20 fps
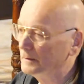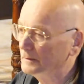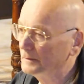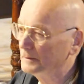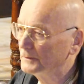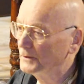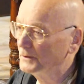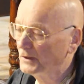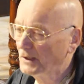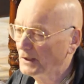
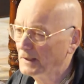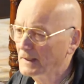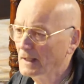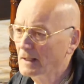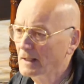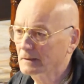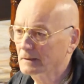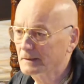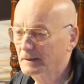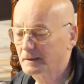
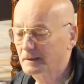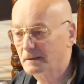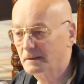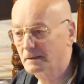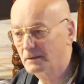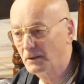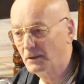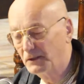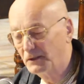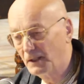Chetanas.
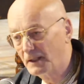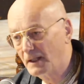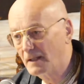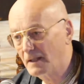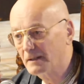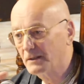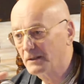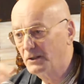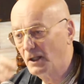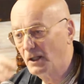
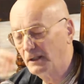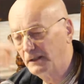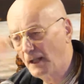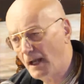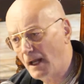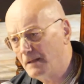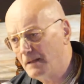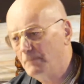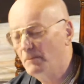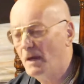
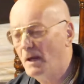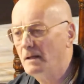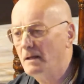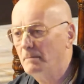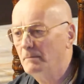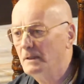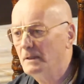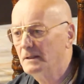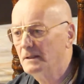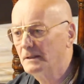Chetan
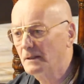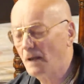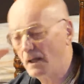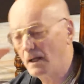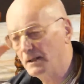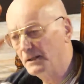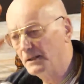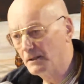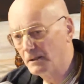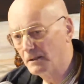means
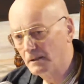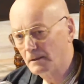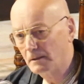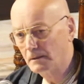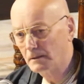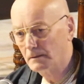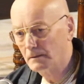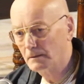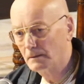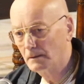
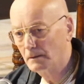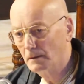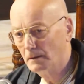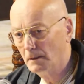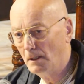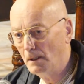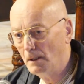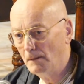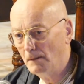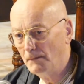consciousness.
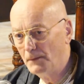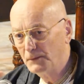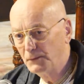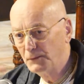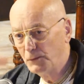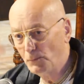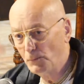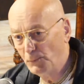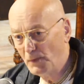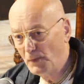The
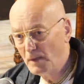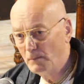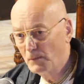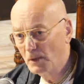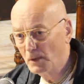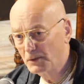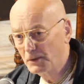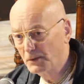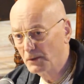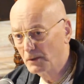supreme
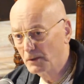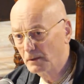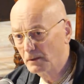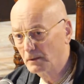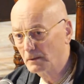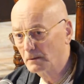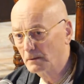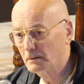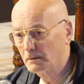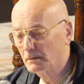
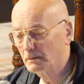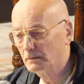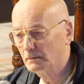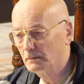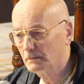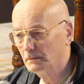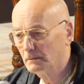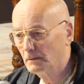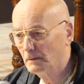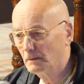consciousness,
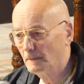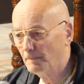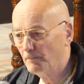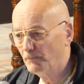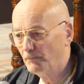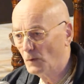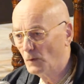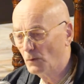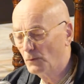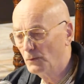
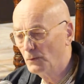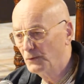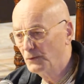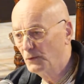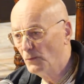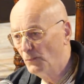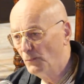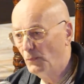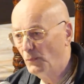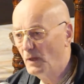or the
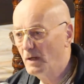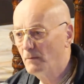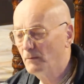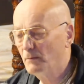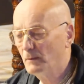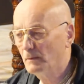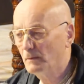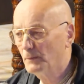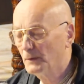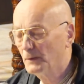supreme
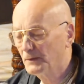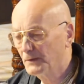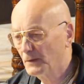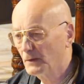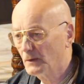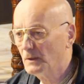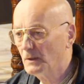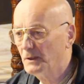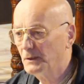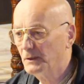
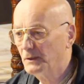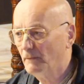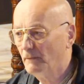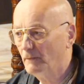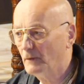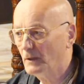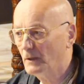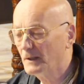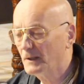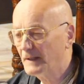personality of
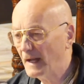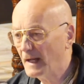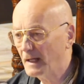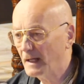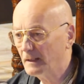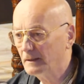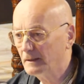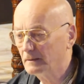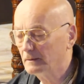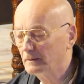Godhead,
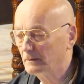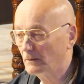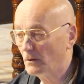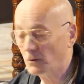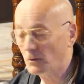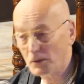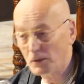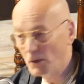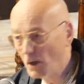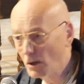or
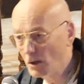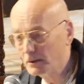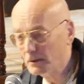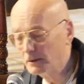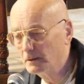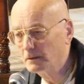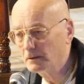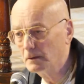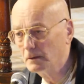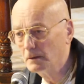God,
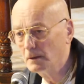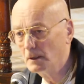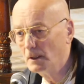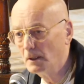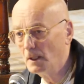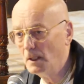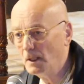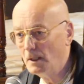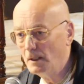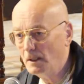
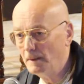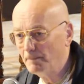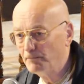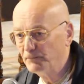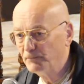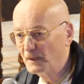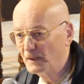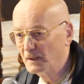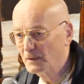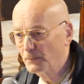
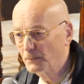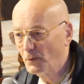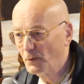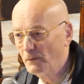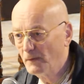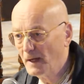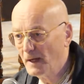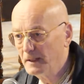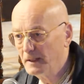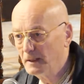is
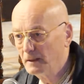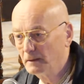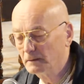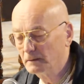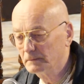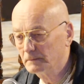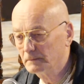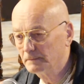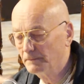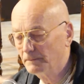providing,
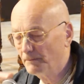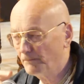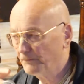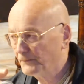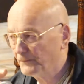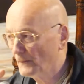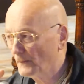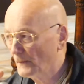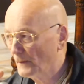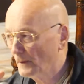
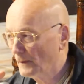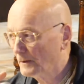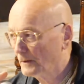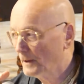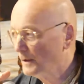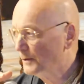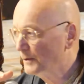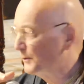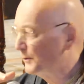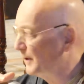
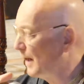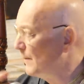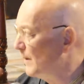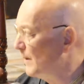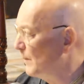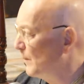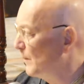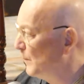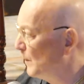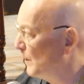since time
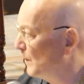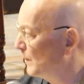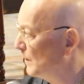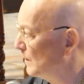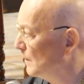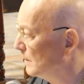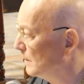immemorial,